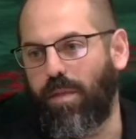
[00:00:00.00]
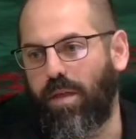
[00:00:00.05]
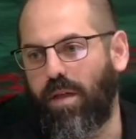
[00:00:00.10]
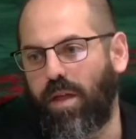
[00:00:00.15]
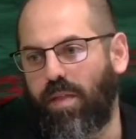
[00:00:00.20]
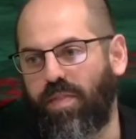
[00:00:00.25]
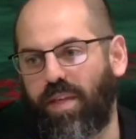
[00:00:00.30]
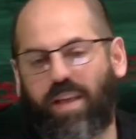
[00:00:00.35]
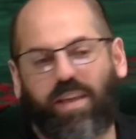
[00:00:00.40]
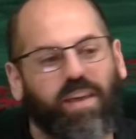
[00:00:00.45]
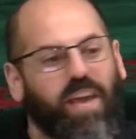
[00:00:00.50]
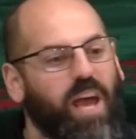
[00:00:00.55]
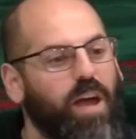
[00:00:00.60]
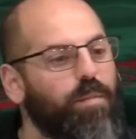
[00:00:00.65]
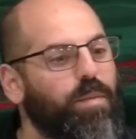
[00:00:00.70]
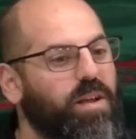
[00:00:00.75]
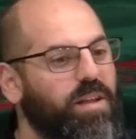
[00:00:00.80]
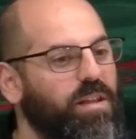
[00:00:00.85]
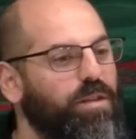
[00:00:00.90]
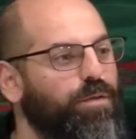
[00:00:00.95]
They
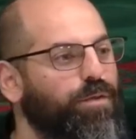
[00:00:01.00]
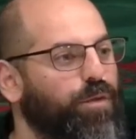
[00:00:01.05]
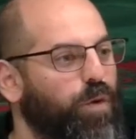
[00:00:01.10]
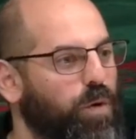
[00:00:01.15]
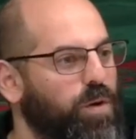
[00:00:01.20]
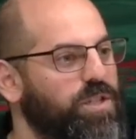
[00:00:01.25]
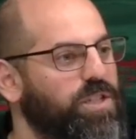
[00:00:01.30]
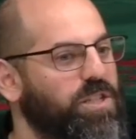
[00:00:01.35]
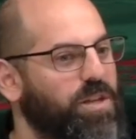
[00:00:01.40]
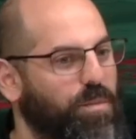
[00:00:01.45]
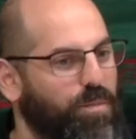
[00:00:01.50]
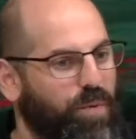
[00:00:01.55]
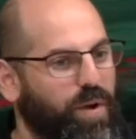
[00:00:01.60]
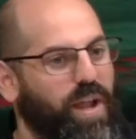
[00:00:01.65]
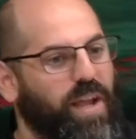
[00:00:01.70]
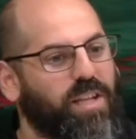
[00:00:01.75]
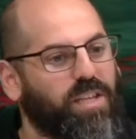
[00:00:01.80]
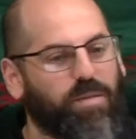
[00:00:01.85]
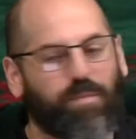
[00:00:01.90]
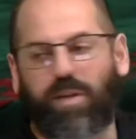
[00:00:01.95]
chemically force their
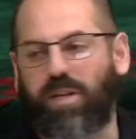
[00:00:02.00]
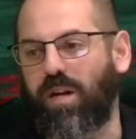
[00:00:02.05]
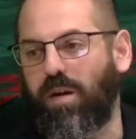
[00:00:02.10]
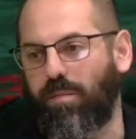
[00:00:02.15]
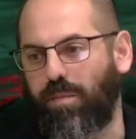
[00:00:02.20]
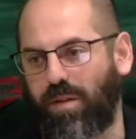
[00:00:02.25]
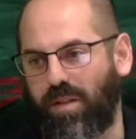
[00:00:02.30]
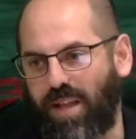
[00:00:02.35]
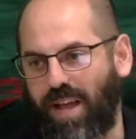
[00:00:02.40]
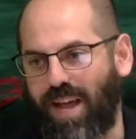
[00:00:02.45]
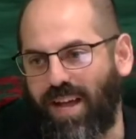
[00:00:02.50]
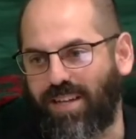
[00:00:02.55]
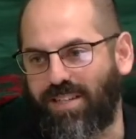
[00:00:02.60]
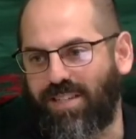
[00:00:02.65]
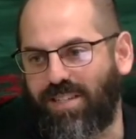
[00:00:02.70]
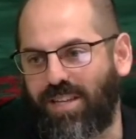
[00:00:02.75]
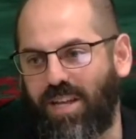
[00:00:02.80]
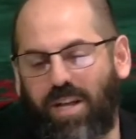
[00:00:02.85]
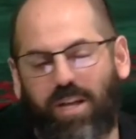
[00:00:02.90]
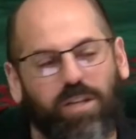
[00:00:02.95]
brain to become relaxed.
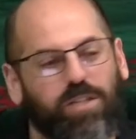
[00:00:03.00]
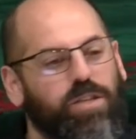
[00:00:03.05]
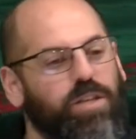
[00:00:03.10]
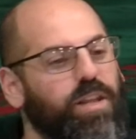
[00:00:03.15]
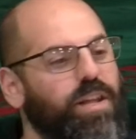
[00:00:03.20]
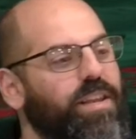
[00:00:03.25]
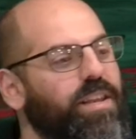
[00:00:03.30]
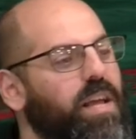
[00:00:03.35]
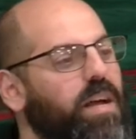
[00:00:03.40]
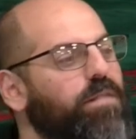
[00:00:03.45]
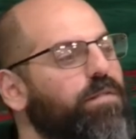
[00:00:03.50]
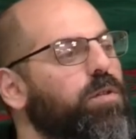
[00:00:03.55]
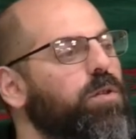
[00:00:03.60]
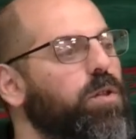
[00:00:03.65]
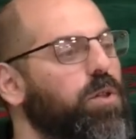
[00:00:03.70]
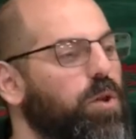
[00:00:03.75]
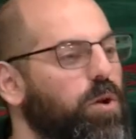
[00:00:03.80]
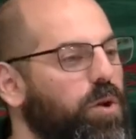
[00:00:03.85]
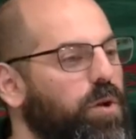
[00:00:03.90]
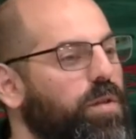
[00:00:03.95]
So they never
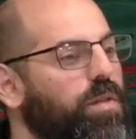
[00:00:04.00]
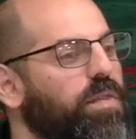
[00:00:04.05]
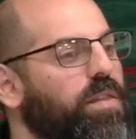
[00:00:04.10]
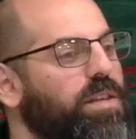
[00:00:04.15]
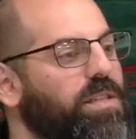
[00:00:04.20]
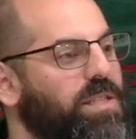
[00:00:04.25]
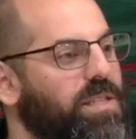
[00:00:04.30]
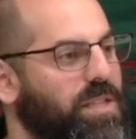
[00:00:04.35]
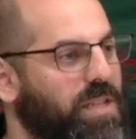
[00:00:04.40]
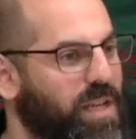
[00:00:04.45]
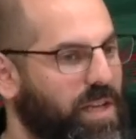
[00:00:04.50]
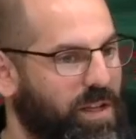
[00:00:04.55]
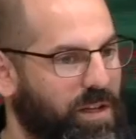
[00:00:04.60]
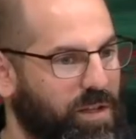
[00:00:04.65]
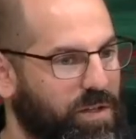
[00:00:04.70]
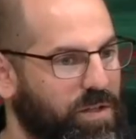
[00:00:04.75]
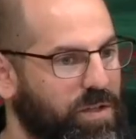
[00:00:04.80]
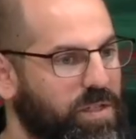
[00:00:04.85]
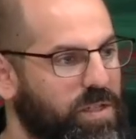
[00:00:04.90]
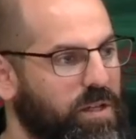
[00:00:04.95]
learn the
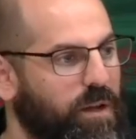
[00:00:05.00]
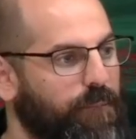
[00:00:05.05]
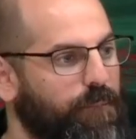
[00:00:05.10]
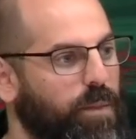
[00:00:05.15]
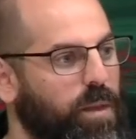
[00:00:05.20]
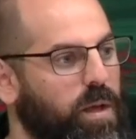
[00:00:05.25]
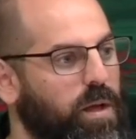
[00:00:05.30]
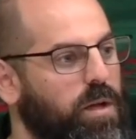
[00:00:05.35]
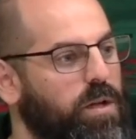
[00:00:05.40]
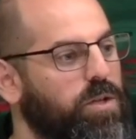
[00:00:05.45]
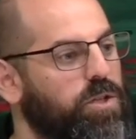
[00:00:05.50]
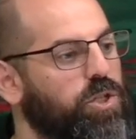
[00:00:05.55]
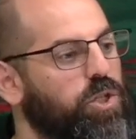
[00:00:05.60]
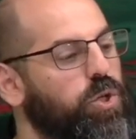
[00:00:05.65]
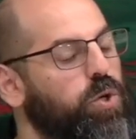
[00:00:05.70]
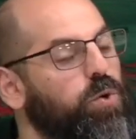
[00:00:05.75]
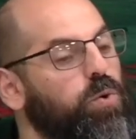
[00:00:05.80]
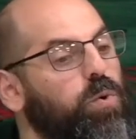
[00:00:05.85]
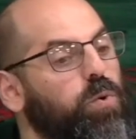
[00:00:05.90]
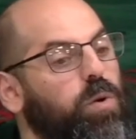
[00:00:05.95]
skills
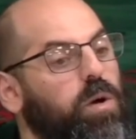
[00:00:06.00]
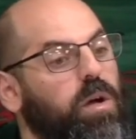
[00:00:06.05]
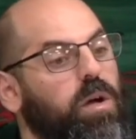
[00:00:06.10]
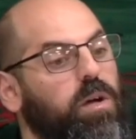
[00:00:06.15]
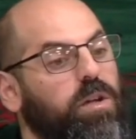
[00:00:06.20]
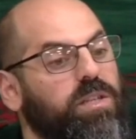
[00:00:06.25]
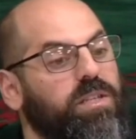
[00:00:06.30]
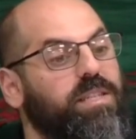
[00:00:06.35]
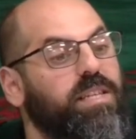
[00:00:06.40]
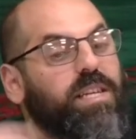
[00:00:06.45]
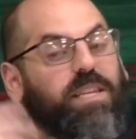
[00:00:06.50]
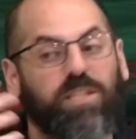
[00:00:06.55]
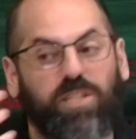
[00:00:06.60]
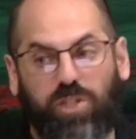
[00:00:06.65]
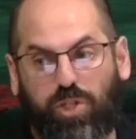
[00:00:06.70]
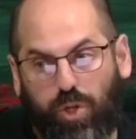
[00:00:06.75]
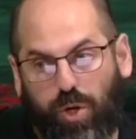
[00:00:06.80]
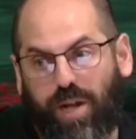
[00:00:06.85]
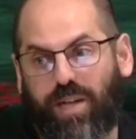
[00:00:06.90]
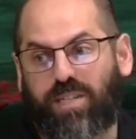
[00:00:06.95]
to
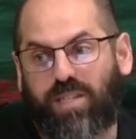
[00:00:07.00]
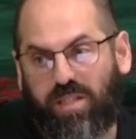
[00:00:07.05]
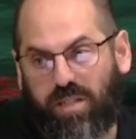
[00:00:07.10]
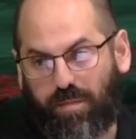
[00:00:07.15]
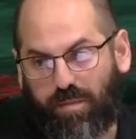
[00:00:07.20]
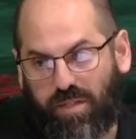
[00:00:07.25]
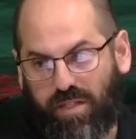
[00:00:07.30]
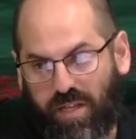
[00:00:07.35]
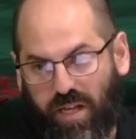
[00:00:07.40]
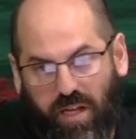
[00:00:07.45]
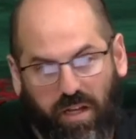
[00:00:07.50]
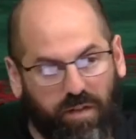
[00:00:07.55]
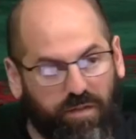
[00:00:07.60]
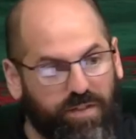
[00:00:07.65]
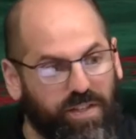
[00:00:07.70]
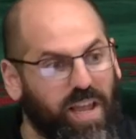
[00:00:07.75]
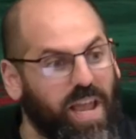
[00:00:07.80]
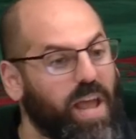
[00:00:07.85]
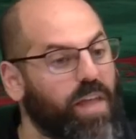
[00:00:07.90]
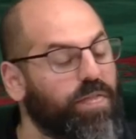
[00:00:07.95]
de-stress themselves.
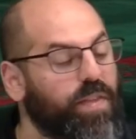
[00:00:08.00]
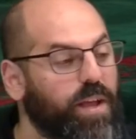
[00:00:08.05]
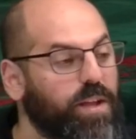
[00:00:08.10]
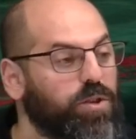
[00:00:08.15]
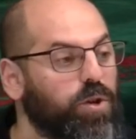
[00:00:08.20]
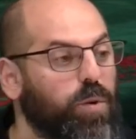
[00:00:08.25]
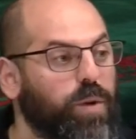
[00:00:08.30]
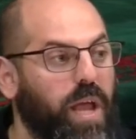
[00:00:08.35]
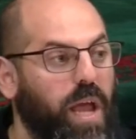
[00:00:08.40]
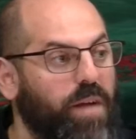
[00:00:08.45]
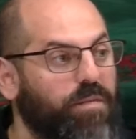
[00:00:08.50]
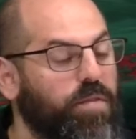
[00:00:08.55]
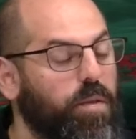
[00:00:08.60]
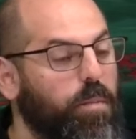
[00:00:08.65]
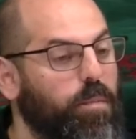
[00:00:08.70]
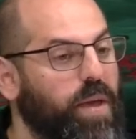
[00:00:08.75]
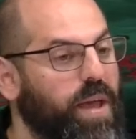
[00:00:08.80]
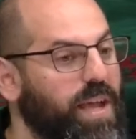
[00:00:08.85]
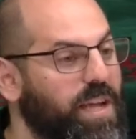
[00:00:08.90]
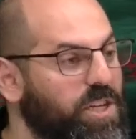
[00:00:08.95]
And they don't have the
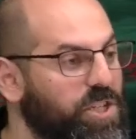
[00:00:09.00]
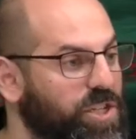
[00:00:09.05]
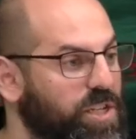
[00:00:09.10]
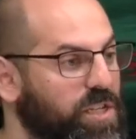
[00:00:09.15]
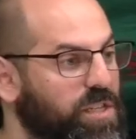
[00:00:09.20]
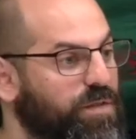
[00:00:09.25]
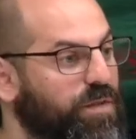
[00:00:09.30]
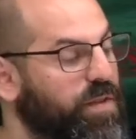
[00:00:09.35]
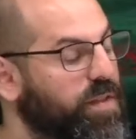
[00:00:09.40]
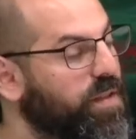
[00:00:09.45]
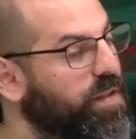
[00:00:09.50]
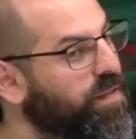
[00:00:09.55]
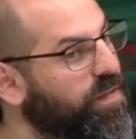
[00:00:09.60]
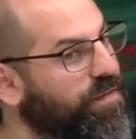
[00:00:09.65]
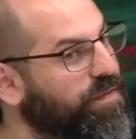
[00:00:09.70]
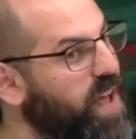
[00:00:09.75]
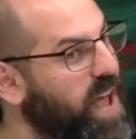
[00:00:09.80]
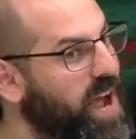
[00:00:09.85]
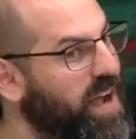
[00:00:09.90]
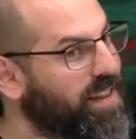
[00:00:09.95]
patience for the
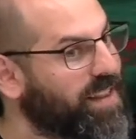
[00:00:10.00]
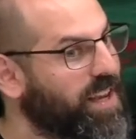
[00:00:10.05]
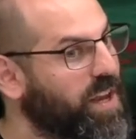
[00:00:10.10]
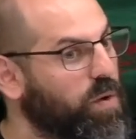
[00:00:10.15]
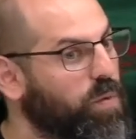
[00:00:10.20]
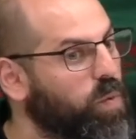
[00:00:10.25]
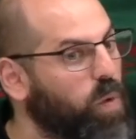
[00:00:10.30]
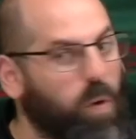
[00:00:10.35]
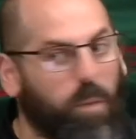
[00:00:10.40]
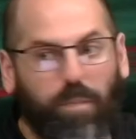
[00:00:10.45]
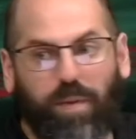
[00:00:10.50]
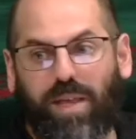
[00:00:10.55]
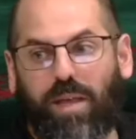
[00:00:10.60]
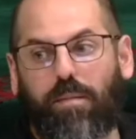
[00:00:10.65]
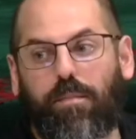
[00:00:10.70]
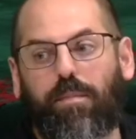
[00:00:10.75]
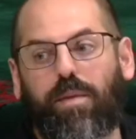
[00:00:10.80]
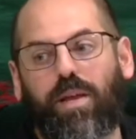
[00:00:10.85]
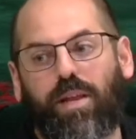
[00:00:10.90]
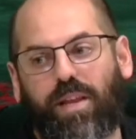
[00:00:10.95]
fact that it won't be
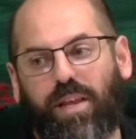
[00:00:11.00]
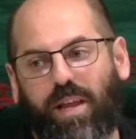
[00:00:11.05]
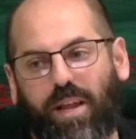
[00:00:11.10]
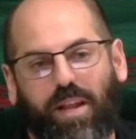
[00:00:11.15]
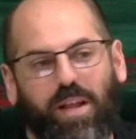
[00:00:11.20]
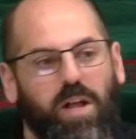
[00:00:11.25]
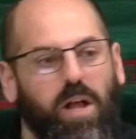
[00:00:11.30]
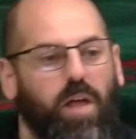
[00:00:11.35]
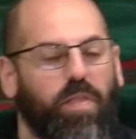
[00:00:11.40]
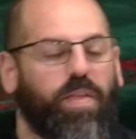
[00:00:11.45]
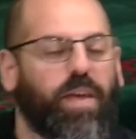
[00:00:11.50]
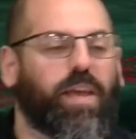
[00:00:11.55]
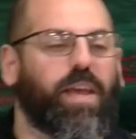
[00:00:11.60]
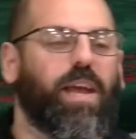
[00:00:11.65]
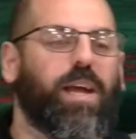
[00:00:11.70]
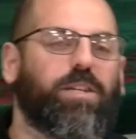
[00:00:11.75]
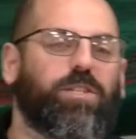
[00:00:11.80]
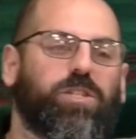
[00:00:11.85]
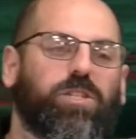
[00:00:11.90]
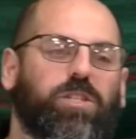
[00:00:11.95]
immediate. They
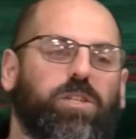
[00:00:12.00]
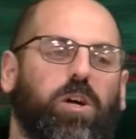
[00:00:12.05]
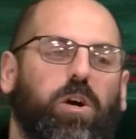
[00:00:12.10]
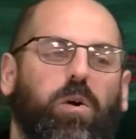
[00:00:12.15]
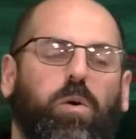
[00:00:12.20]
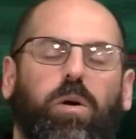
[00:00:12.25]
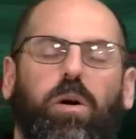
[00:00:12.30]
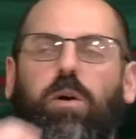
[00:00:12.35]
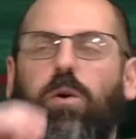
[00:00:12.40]
can't just go,